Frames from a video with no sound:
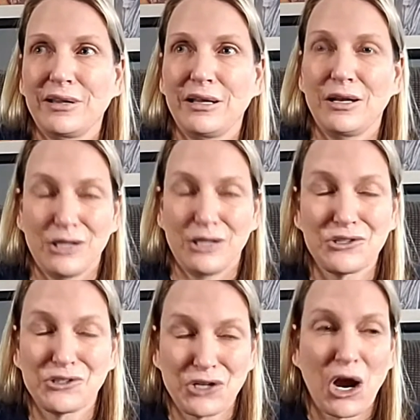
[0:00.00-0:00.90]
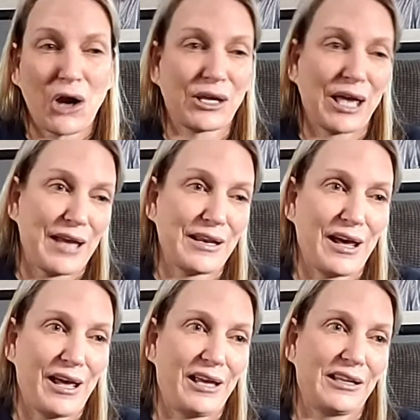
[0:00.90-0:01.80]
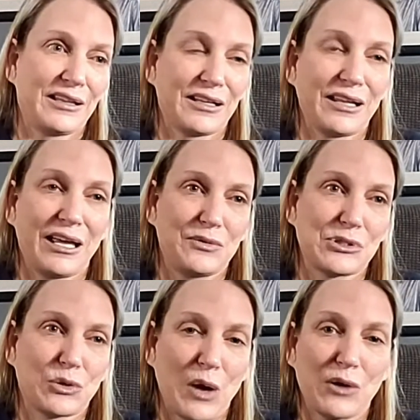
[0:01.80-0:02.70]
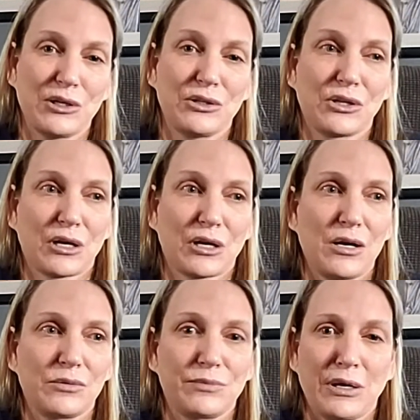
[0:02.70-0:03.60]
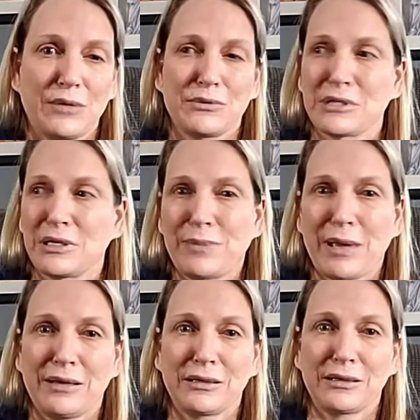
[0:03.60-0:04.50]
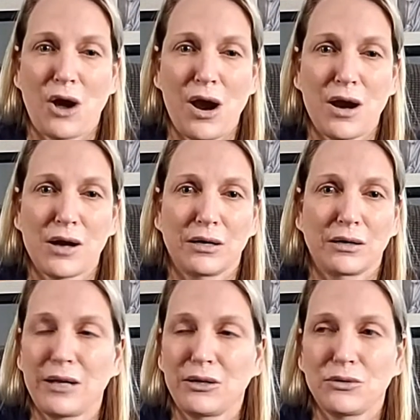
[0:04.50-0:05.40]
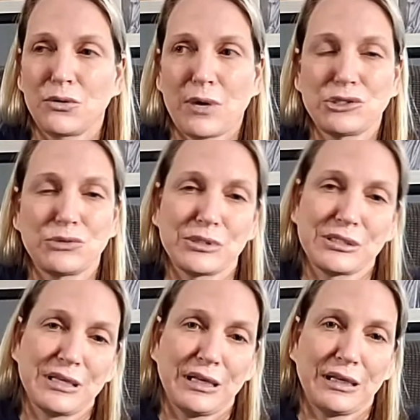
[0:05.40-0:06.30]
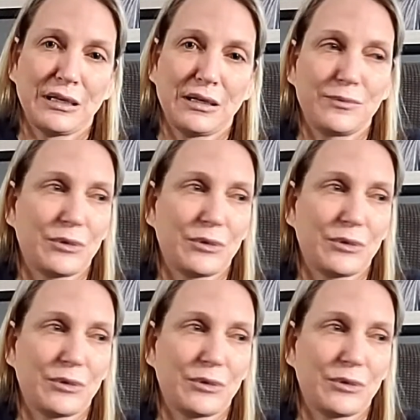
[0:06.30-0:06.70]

in the dark at night, the lady was crowning. The car, it was an abandoned car. I don't know why she was sitting in it, but she